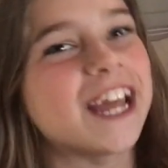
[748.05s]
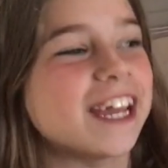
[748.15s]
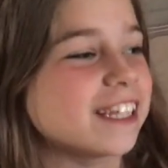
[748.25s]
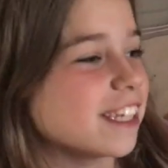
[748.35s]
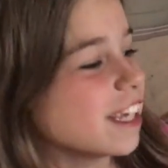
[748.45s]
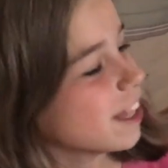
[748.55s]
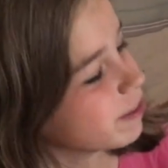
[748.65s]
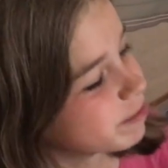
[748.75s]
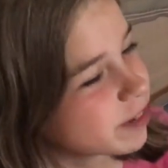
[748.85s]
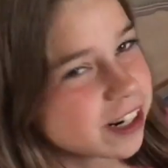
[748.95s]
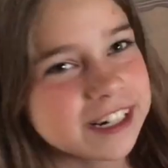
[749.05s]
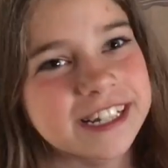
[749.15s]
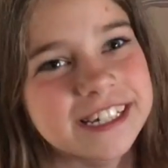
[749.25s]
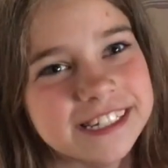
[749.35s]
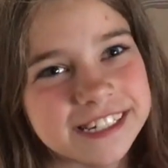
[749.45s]
night, little
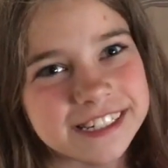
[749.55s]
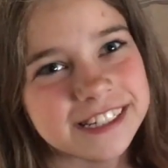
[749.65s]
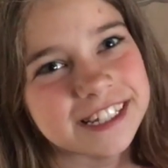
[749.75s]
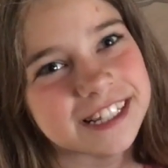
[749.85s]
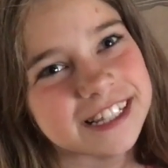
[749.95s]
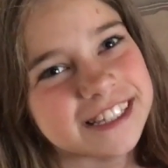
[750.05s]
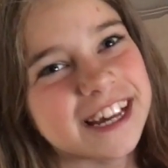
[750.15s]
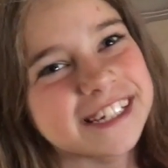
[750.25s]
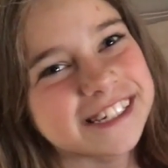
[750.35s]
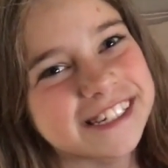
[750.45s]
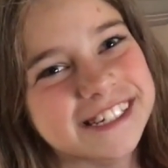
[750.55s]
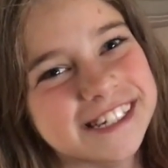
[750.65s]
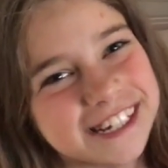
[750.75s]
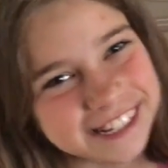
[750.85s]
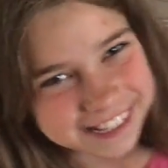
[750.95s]
birdies and little
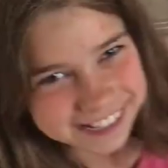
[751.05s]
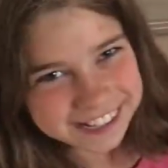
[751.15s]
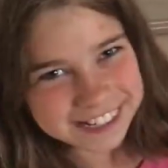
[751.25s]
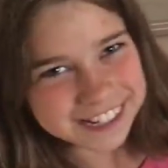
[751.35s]
nesties.